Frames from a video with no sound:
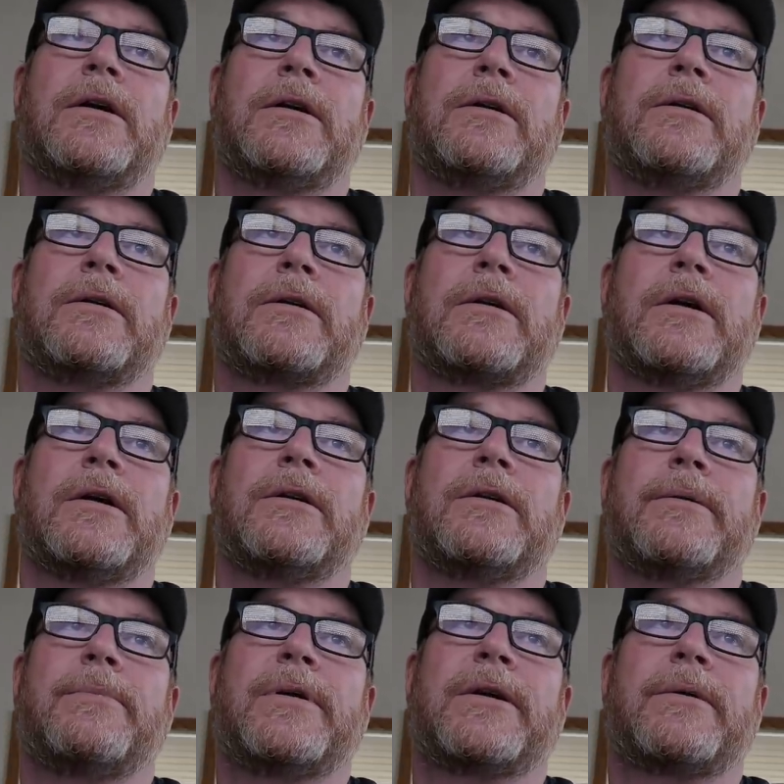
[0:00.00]
You're
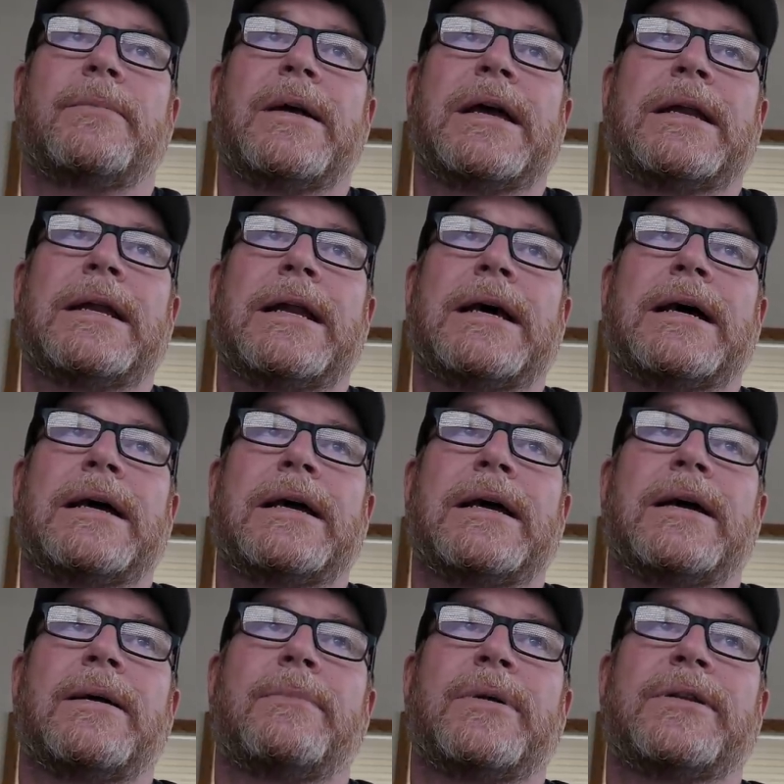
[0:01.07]
a bigger man than I
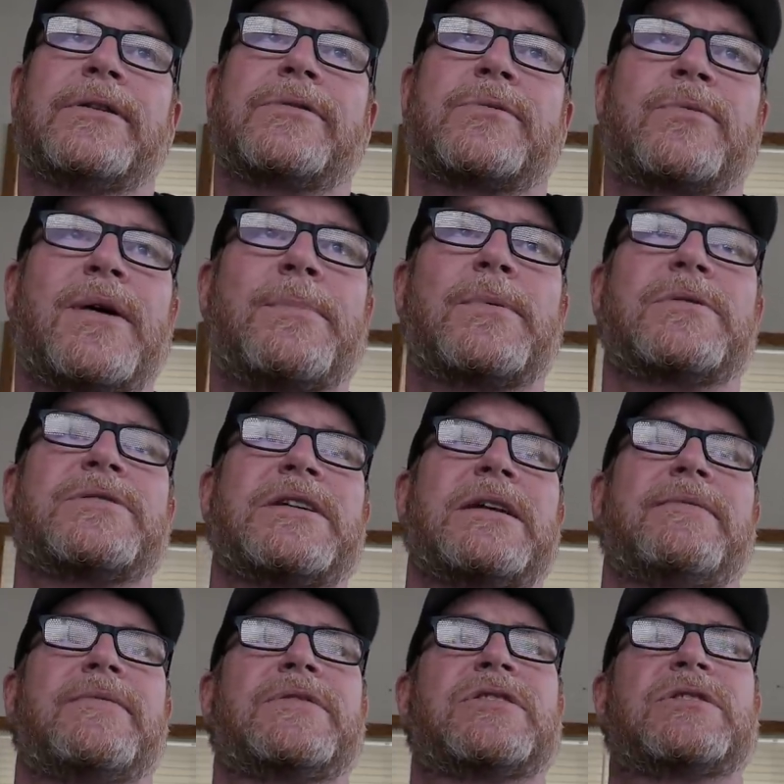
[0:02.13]
am. But this is
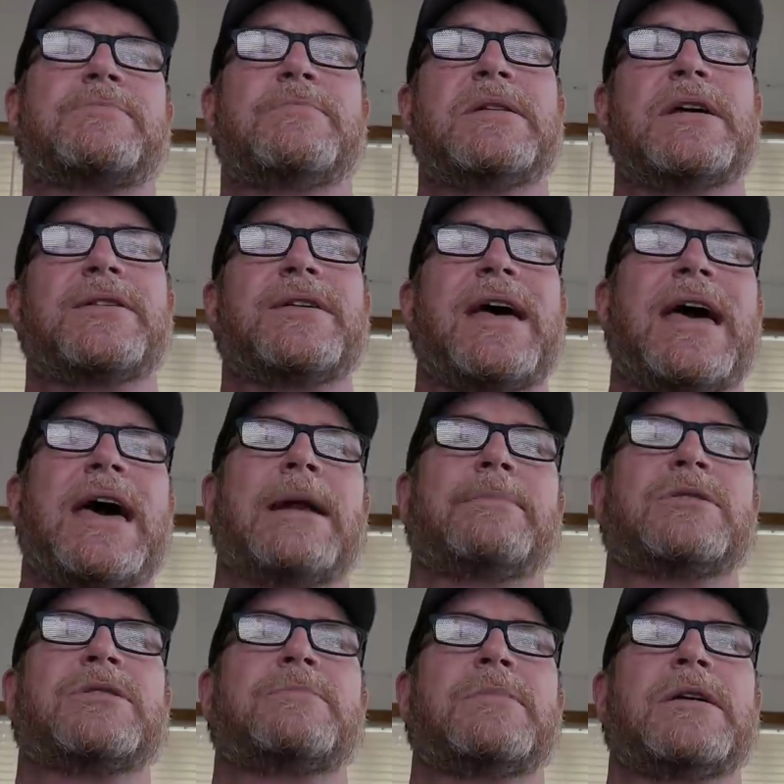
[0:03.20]
Representative Smith, Adam
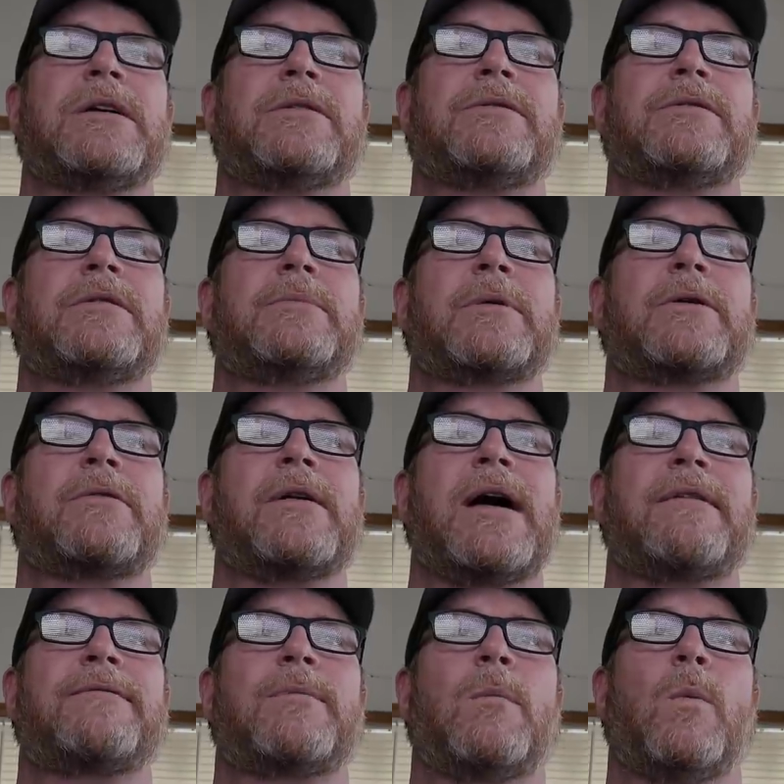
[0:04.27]
Smith,
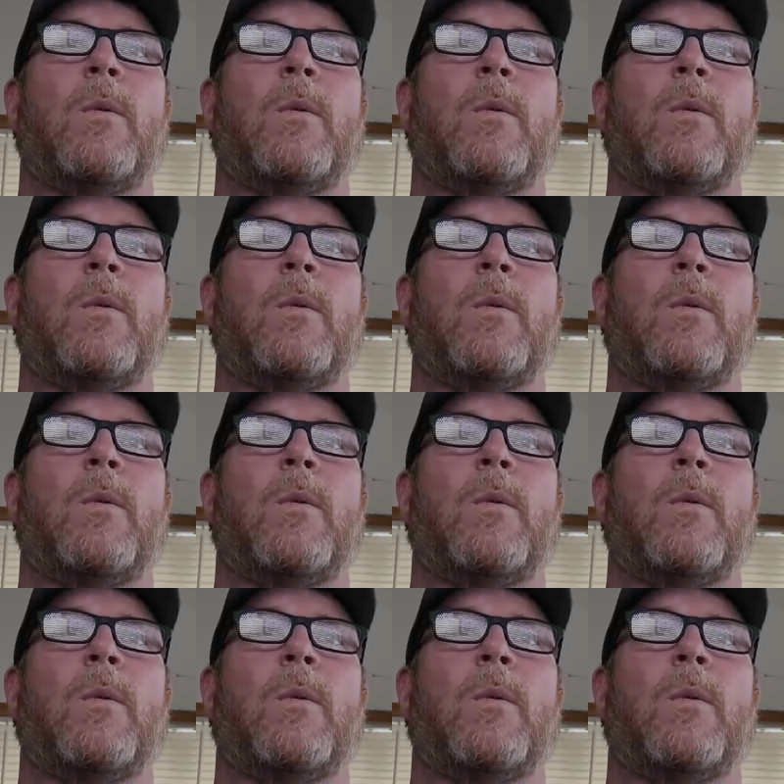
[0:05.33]
Democrat from